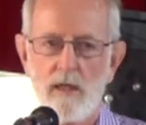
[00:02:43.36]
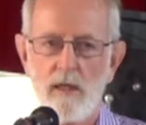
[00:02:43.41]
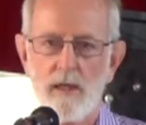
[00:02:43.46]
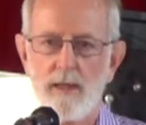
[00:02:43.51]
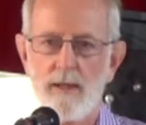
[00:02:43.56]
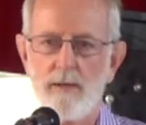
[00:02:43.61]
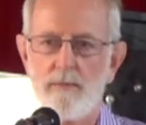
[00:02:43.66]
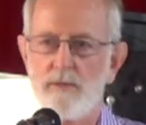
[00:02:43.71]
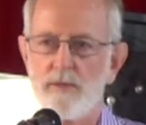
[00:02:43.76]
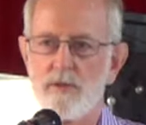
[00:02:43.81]

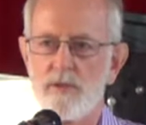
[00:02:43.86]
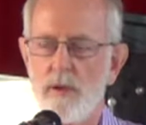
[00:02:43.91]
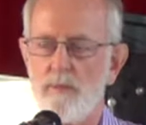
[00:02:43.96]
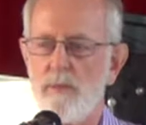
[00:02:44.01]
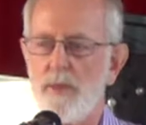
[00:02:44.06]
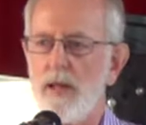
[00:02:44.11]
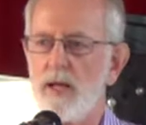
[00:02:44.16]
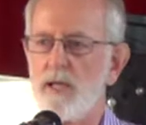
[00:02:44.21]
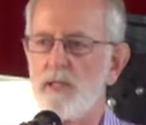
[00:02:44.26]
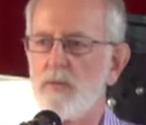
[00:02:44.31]
level.
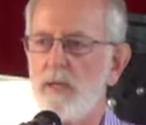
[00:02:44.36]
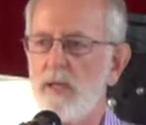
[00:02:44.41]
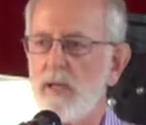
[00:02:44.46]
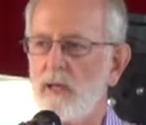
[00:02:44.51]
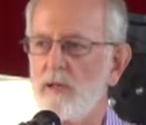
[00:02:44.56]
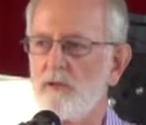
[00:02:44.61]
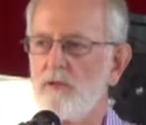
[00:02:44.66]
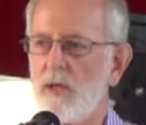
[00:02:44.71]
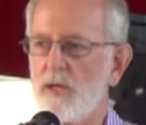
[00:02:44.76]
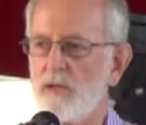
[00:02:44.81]
Some of that is
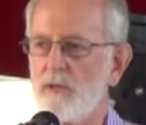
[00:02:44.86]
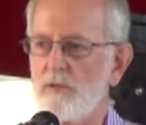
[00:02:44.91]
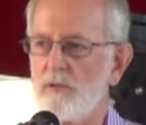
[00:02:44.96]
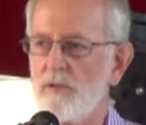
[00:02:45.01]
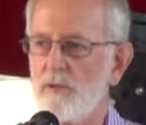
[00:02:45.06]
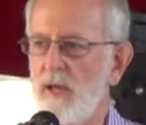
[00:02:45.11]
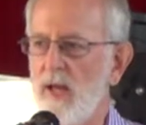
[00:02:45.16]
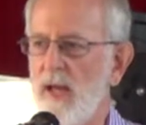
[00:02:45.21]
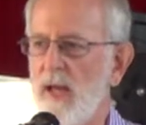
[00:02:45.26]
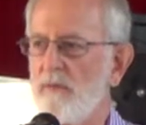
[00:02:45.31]
being addressed
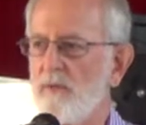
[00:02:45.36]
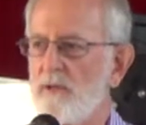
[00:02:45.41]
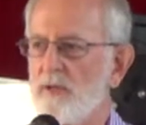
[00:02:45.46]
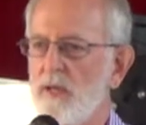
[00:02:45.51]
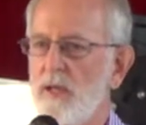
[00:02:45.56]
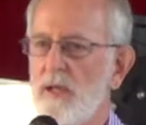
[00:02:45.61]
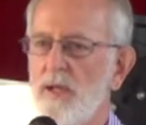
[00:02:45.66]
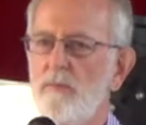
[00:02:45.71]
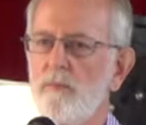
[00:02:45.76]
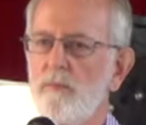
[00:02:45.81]
through
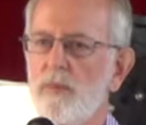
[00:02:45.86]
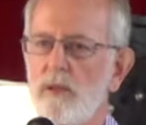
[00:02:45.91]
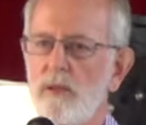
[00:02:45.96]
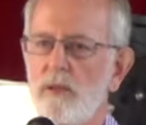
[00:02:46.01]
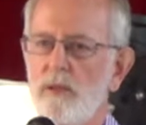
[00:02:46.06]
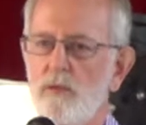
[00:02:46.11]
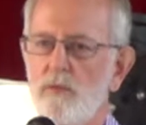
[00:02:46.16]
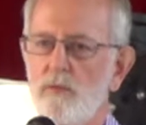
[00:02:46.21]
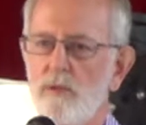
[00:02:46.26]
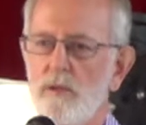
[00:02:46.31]
canvassing,
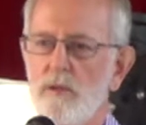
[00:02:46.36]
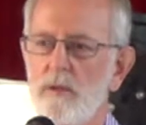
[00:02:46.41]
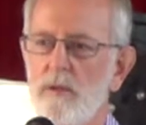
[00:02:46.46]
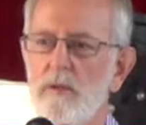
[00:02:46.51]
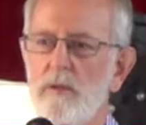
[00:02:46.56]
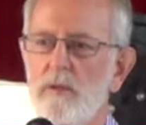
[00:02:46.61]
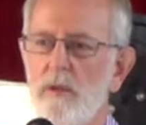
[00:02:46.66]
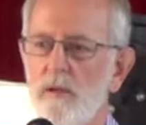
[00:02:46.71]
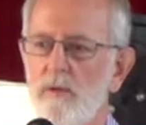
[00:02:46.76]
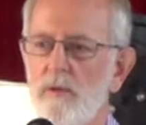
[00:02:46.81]
but the
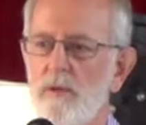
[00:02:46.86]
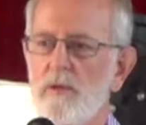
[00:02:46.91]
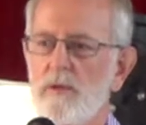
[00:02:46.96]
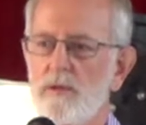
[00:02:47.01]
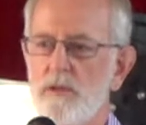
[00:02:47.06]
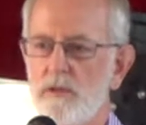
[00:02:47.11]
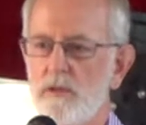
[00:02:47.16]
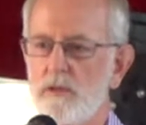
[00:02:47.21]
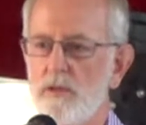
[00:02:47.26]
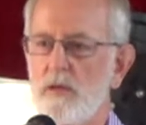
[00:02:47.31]
real
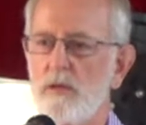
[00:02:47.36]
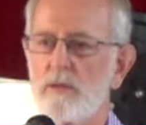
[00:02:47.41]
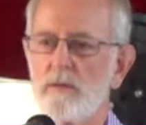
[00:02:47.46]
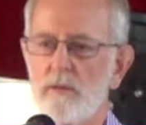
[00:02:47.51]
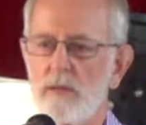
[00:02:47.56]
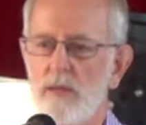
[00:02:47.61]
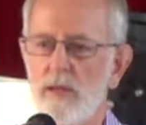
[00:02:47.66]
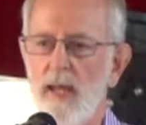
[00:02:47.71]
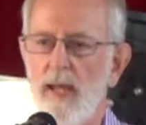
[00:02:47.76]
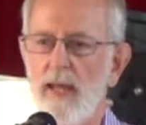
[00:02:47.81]
onus is
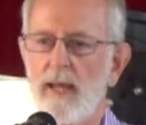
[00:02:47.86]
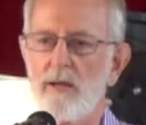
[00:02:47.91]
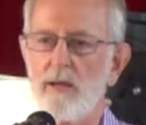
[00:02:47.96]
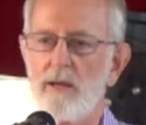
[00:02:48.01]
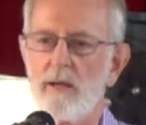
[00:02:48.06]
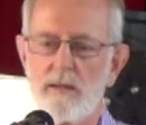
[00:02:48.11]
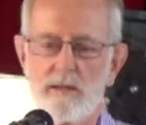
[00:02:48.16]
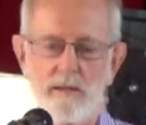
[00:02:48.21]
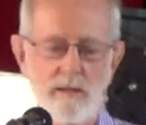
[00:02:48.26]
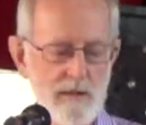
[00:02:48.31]
on the
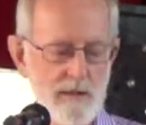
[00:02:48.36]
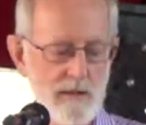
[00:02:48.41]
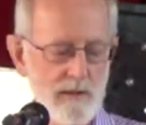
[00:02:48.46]
candidate